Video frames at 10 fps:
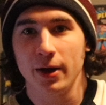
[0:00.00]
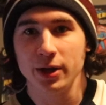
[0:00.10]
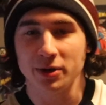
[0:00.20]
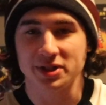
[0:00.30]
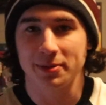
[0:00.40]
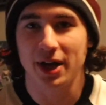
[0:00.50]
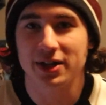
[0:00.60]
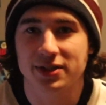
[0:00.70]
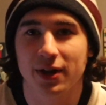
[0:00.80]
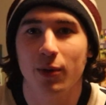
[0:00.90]
Yo, what's up
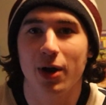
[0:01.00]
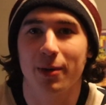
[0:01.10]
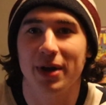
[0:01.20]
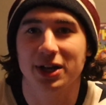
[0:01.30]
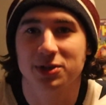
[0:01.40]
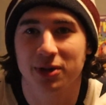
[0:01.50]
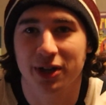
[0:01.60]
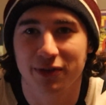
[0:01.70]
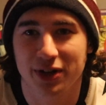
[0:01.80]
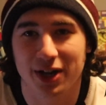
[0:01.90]
guys? Welcome back to
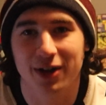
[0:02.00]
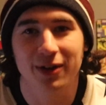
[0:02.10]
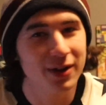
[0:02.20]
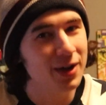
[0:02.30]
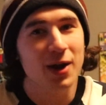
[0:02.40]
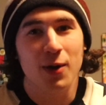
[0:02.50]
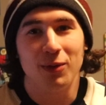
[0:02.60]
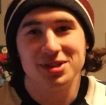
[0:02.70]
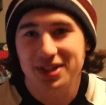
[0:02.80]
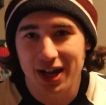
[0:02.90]
another video.
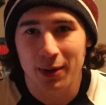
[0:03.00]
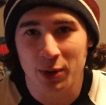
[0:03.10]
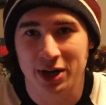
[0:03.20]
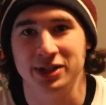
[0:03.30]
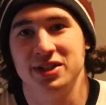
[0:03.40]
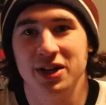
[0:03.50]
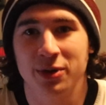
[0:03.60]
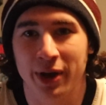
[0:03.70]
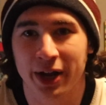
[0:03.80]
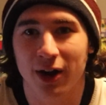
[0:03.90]
Once again, we're
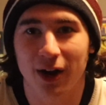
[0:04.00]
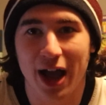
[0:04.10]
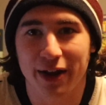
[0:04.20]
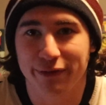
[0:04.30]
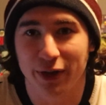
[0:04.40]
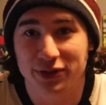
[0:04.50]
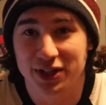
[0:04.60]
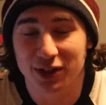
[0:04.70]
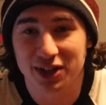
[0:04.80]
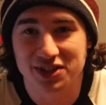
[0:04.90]
continuing our NFL
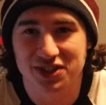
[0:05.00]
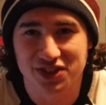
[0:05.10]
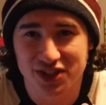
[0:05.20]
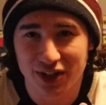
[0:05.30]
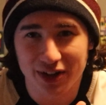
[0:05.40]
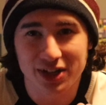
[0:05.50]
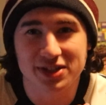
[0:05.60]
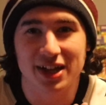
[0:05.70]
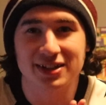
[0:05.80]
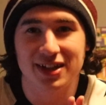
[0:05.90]
tier list series, and